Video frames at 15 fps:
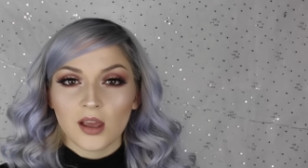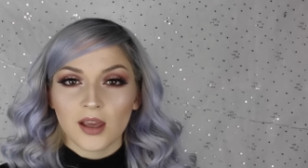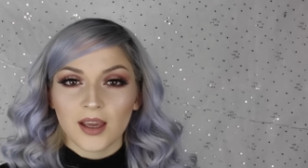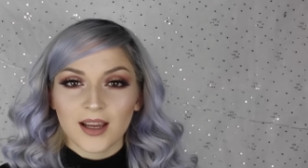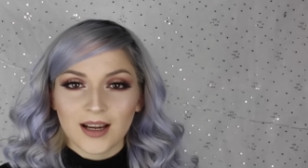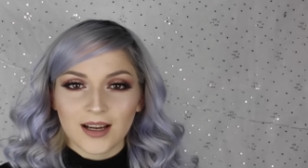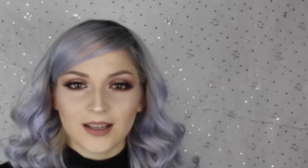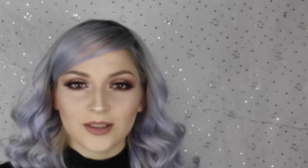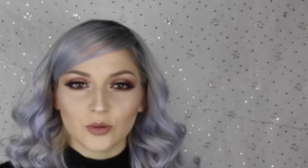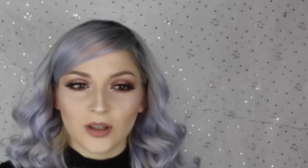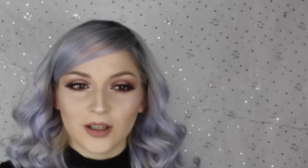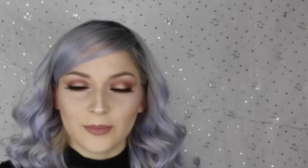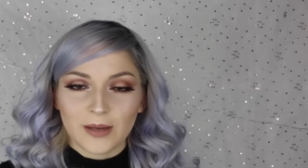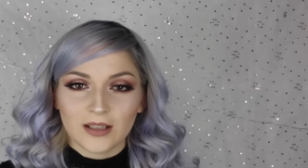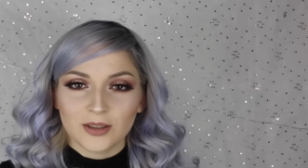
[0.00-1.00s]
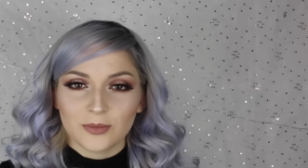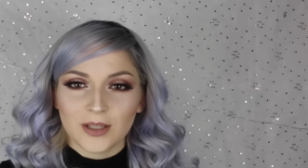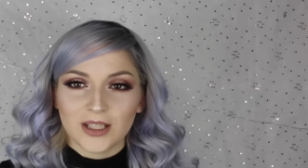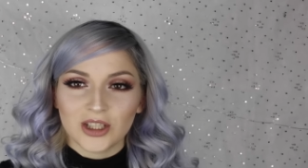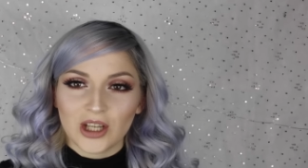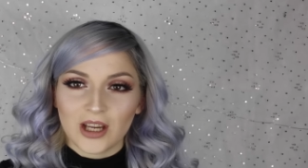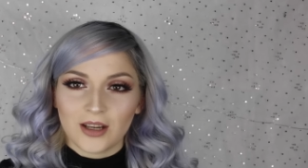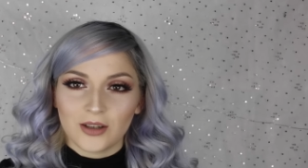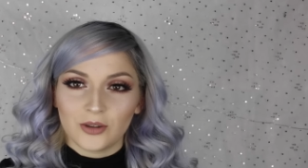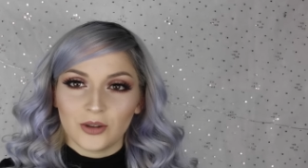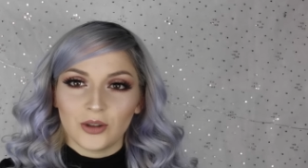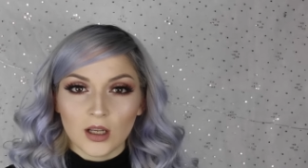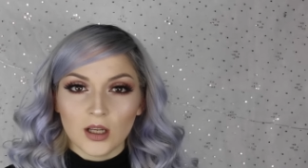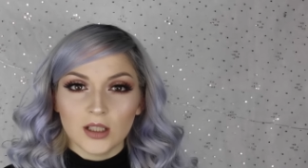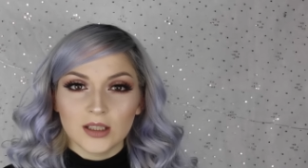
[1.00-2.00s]
Hey guys, welcome back to my
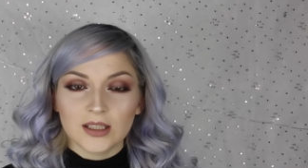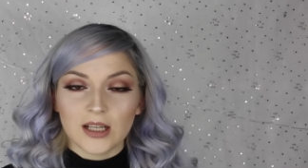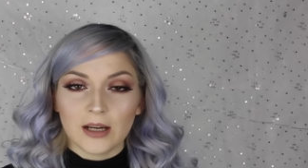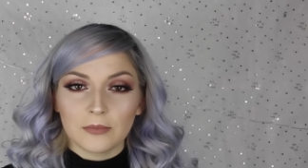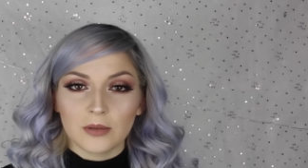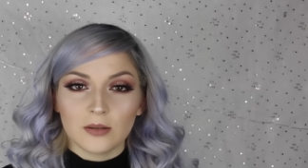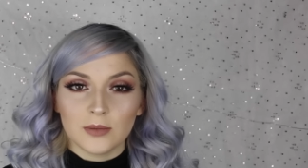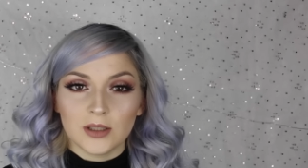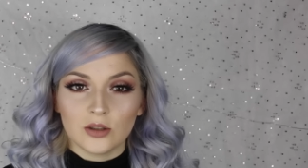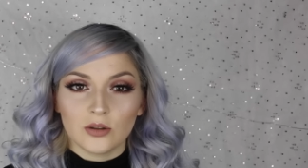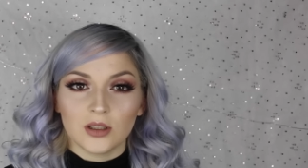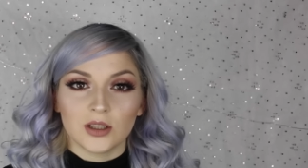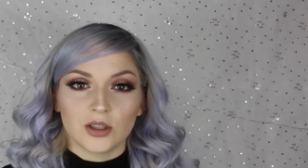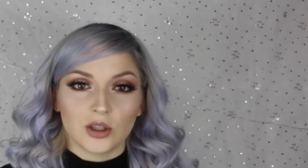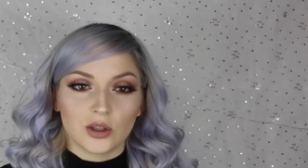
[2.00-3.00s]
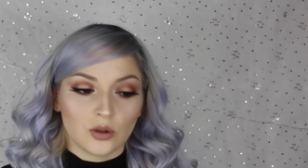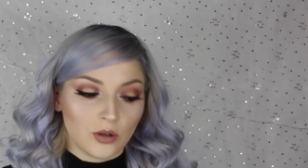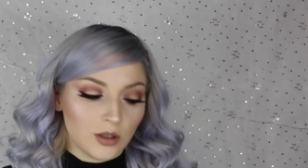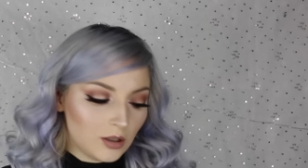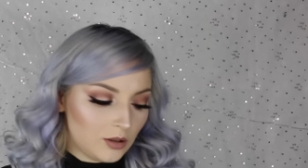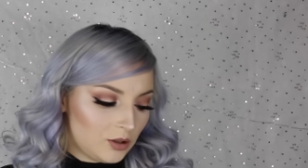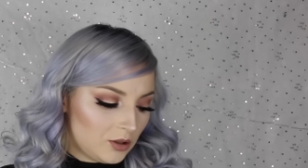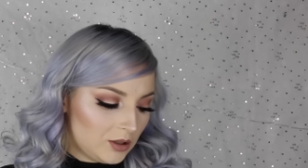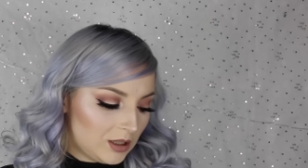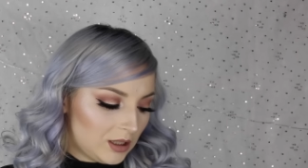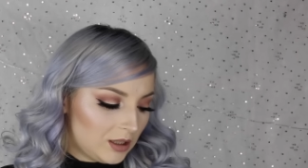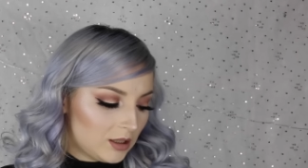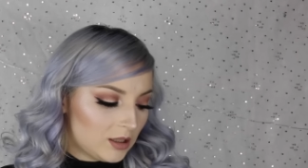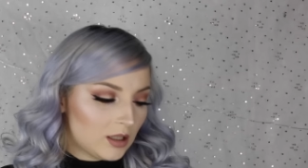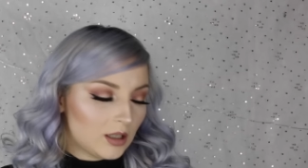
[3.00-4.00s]
channel. Today I'm going to be doing a tutorial
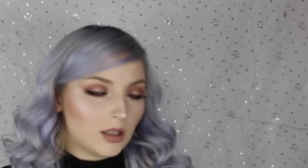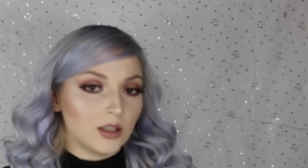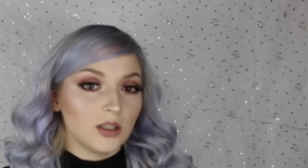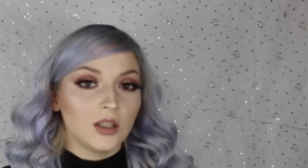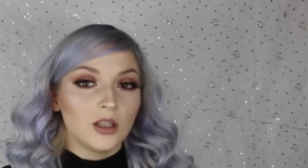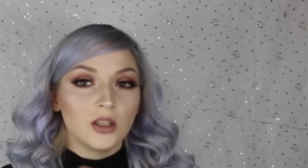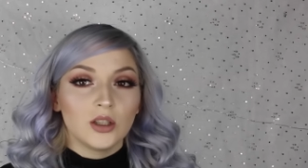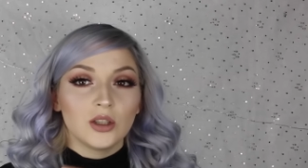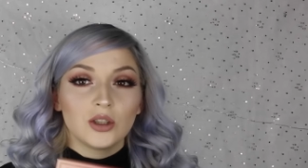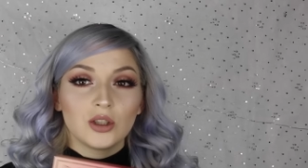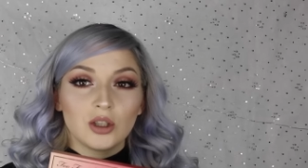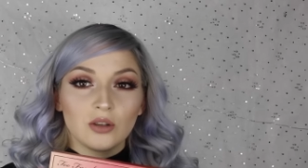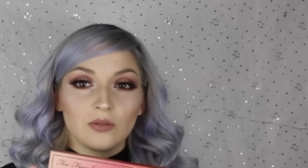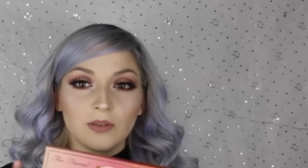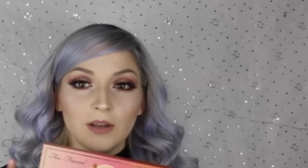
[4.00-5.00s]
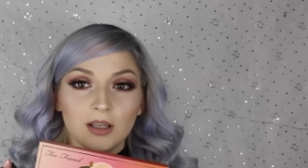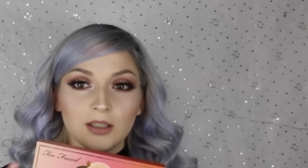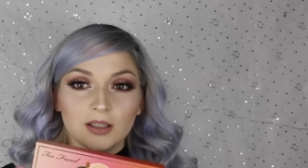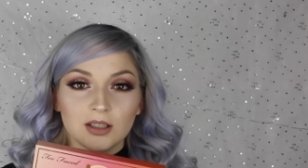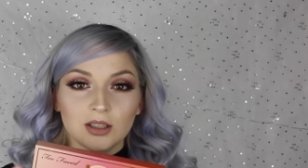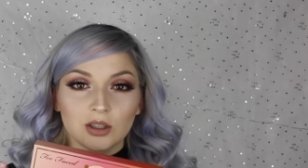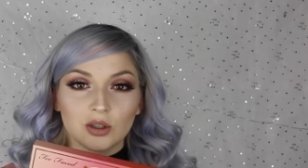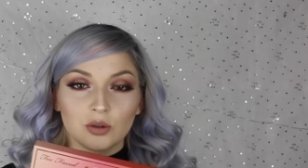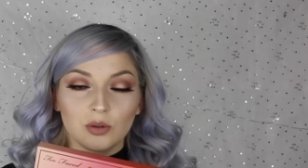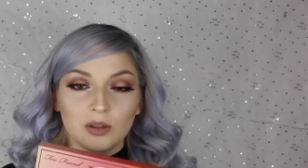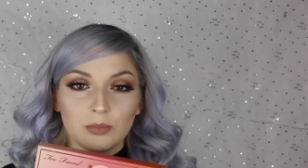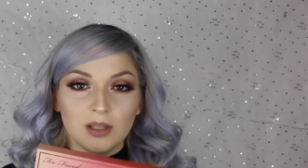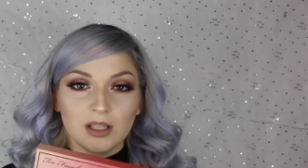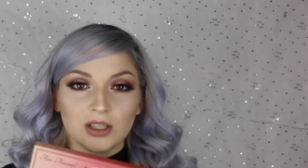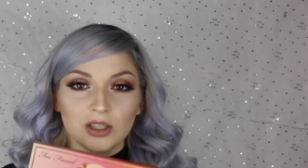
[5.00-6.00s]
using the Too Faced
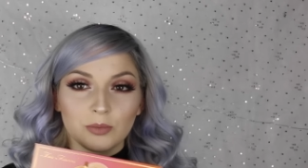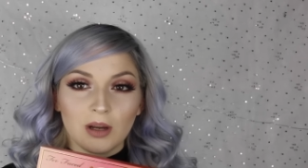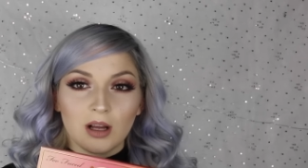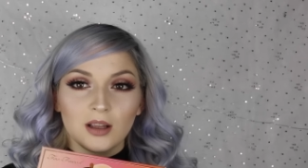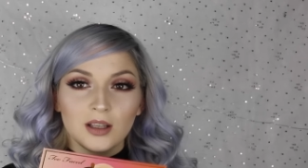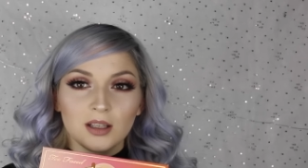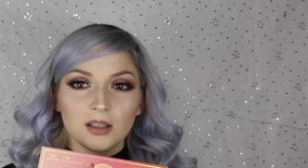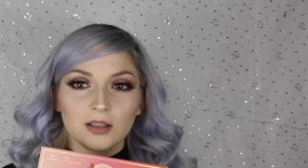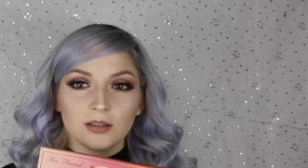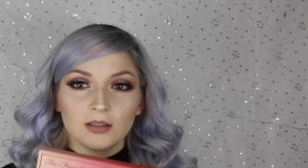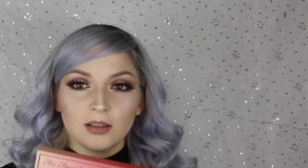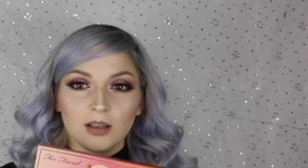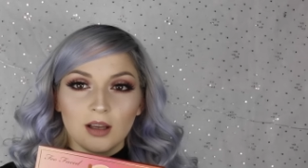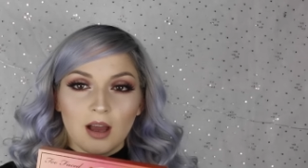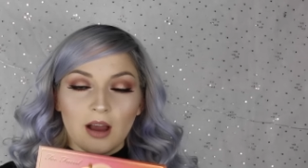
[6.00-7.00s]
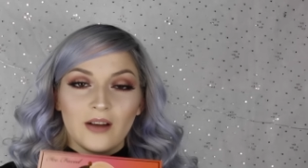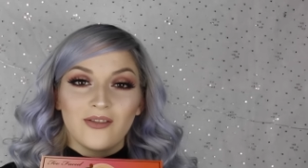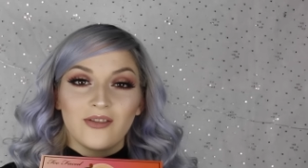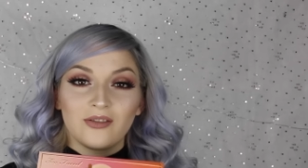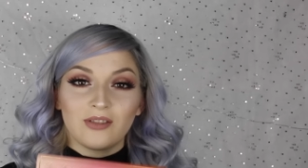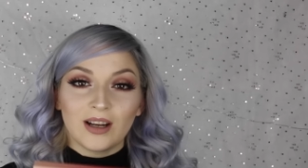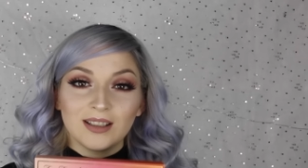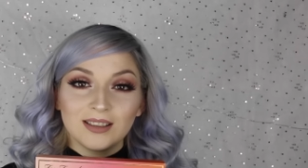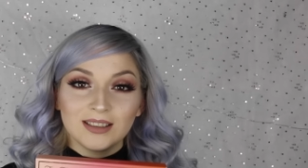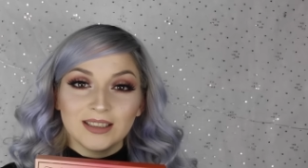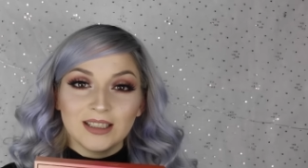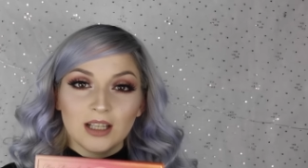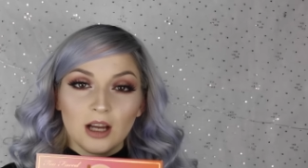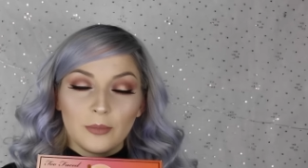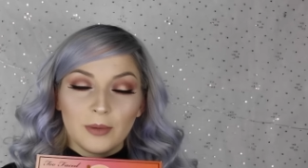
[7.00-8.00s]
Sweet Peach Palette. I
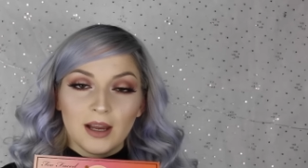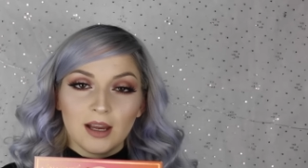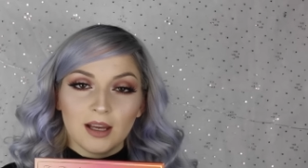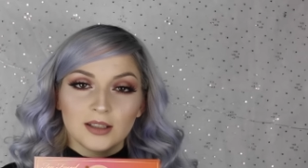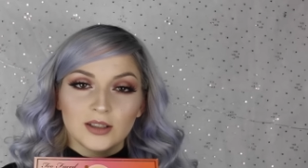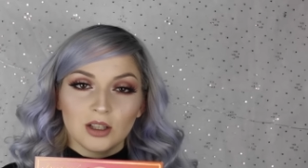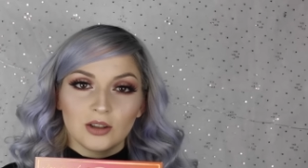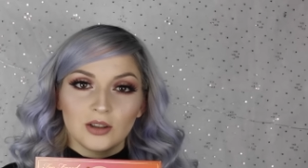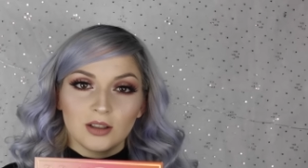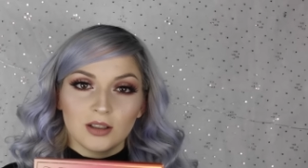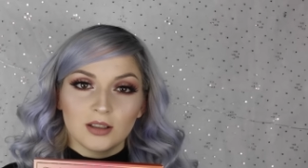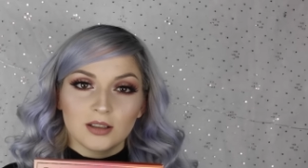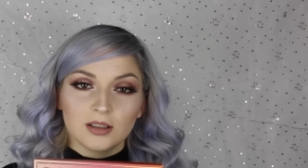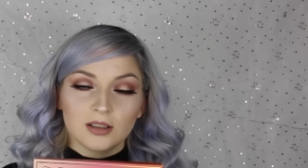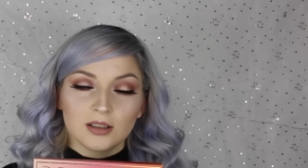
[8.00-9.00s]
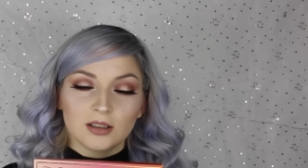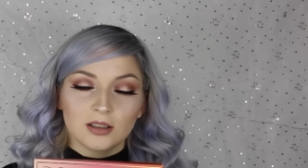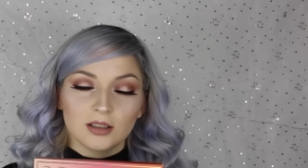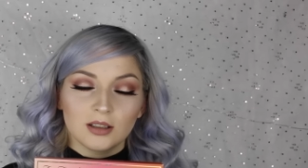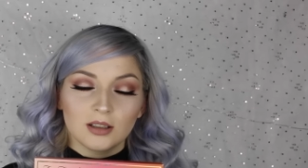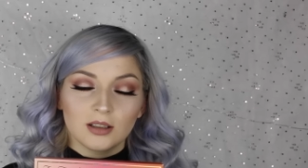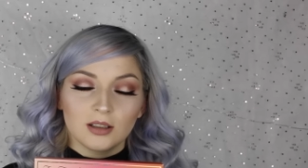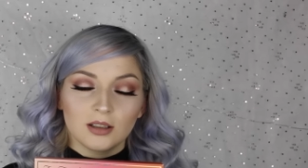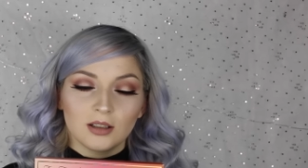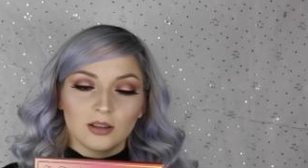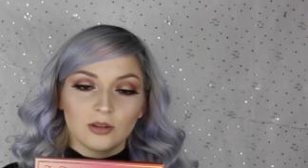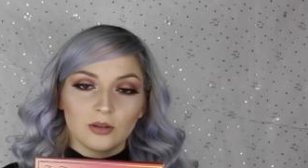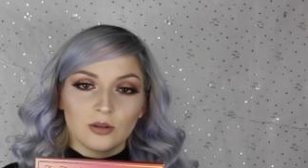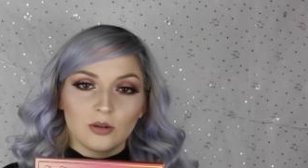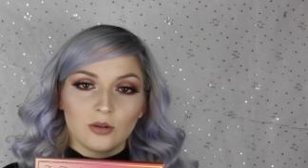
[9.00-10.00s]
finally got my hands on this.
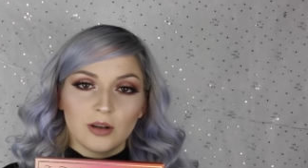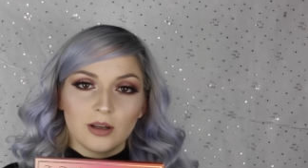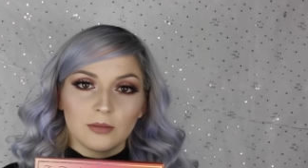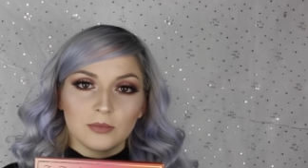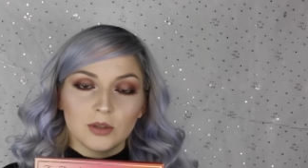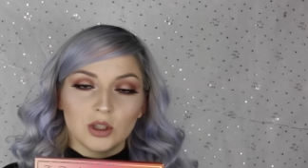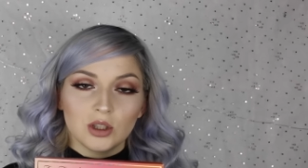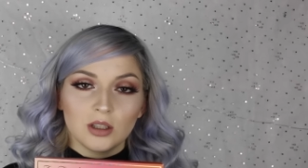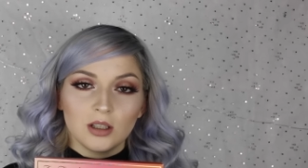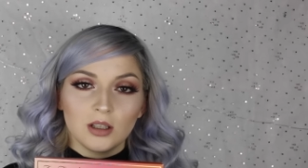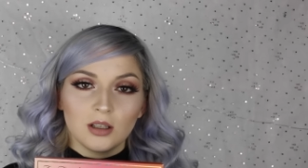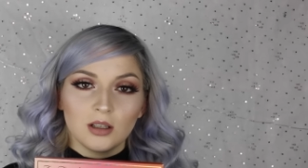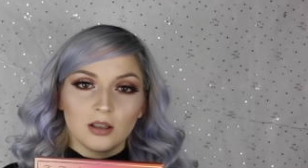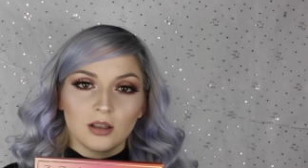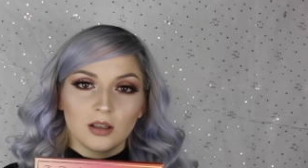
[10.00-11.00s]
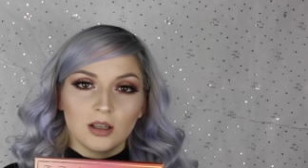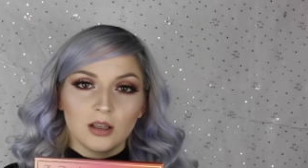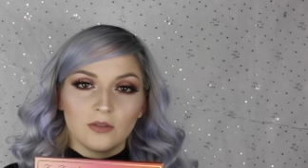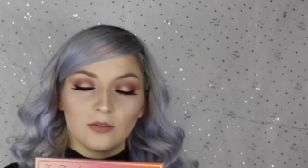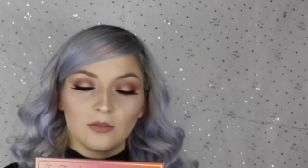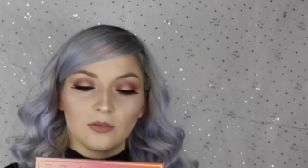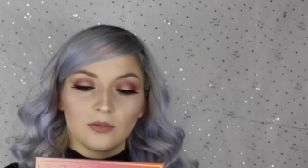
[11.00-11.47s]
O M G. If